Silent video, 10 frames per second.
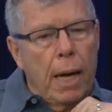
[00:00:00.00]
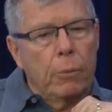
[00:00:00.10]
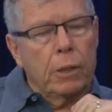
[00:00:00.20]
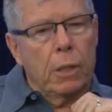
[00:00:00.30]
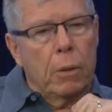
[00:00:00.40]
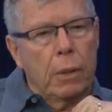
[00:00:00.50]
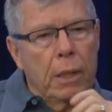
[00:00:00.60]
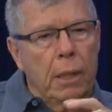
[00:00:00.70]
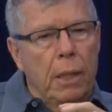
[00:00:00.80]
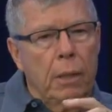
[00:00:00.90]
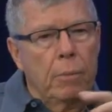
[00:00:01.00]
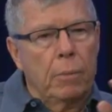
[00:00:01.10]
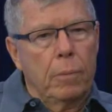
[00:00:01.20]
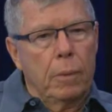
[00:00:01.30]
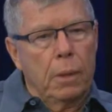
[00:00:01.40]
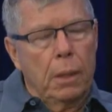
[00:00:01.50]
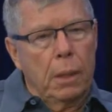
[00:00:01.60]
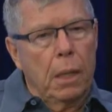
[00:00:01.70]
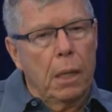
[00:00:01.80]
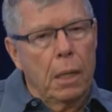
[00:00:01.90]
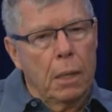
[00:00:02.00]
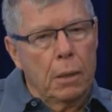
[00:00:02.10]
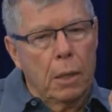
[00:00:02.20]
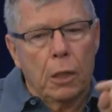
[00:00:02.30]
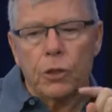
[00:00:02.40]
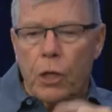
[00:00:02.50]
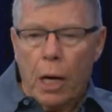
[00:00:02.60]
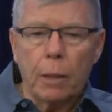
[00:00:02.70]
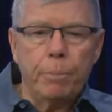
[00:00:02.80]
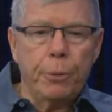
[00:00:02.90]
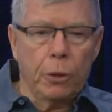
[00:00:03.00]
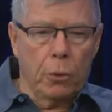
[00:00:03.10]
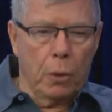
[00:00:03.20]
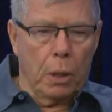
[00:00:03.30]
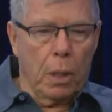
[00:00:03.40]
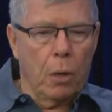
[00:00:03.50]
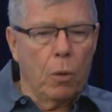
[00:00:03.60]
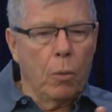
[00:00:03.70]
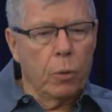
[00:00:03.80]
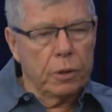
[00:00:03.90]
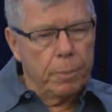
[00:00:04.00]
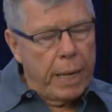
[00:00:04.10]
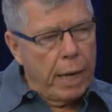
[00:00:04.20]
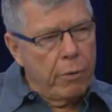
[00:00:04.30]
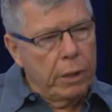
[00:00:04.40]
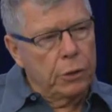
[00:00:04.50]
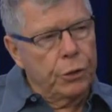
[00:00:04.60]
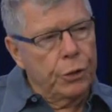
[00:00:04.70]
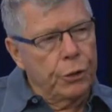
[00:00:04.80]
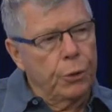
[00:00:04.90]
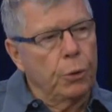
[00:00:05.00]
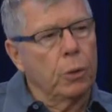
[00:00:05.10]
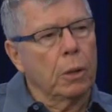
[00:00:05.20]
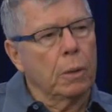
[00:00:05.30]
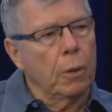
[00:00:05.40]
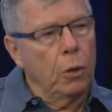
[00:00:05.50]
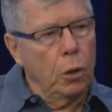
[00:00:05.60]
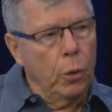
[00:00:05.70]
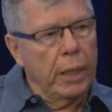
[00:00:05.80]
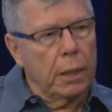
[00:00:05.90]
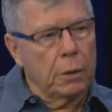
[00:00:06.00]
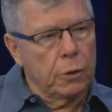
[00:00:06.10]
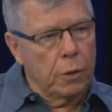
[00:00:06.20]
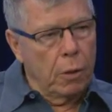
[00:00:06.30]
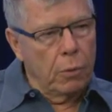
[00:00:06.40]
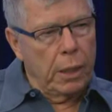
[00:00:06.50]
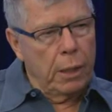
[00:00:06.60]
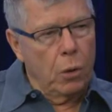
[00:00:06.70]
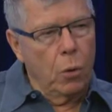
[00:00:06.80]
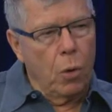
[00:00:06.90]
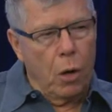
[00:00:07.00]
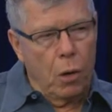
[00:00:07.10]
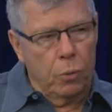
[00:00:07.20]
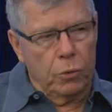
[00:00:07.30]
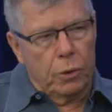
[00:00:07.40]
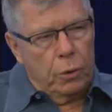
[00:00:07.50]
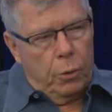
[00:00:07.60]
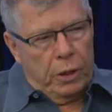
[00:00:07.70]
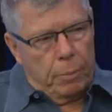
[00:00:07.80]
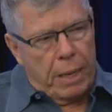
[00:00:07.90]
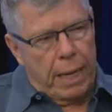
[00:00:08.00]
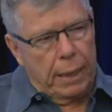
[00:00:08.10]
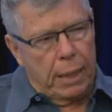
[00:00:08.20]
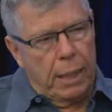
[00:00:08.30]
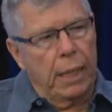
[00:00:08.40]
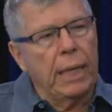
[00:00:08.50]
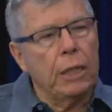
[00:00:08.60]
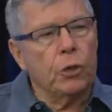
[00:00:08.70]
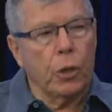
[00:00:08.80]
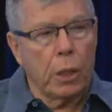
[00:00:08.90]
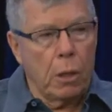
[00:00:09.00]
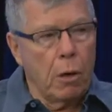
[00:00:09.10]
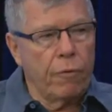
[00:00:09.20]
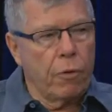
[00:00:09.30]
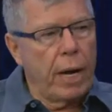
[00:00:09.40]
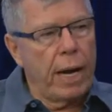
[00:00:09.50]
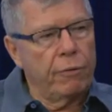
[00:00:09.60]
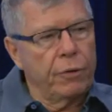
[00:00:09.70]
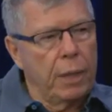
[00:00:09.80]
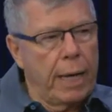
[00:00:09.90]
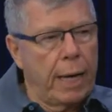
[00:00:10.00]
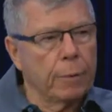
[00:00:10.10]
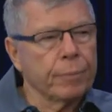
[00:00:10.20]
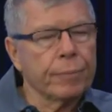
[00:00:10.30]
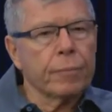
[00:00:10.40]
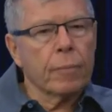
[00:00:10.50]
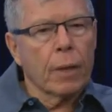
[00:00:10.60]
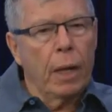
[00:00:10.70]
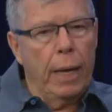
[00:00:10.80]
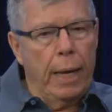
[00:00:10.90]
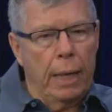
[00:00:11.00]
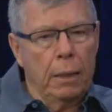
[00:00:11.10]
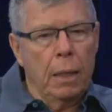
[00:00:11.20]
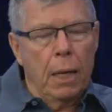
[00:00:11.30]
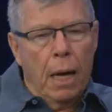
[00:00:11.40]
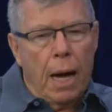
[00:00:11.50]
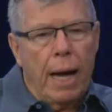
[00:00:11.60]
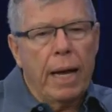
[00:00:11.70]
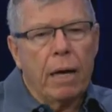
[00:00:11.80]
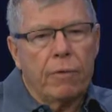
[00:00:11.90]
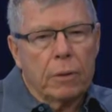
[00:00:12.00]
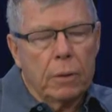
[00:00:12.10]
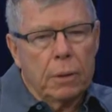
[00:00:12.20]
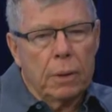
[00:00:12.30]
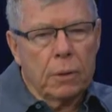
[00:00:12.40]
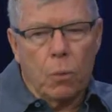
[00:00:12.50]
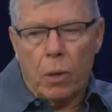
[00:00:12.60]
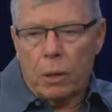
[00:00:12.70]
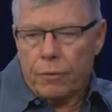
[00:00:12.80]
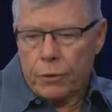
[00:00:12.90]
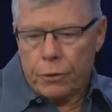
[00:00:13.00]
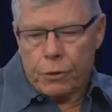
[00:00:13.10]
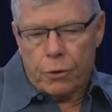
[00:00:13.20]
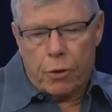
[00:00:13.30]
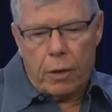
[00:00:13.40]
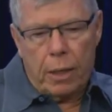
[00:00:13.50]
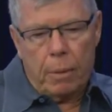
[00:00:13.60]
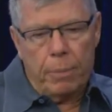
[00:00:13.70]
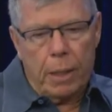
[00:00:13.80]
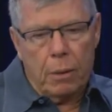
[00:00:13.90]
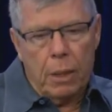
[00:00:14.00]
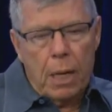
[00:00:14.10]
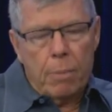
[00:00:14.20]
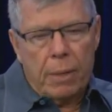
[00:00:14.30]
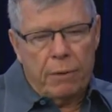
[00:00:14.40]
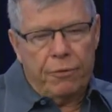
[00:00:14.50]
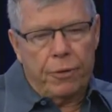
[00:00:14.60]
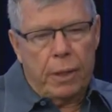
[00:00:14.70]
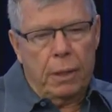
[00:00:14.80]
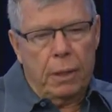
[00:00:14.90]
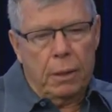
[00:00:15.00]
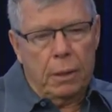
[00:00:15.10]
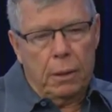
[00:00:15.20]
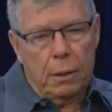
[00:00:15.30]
I would go in and John Bueller was married to Louis Consoni, who owned Louis Market, okay. and he took it over after that. Okay. And I have a there's a wonderful story about my friend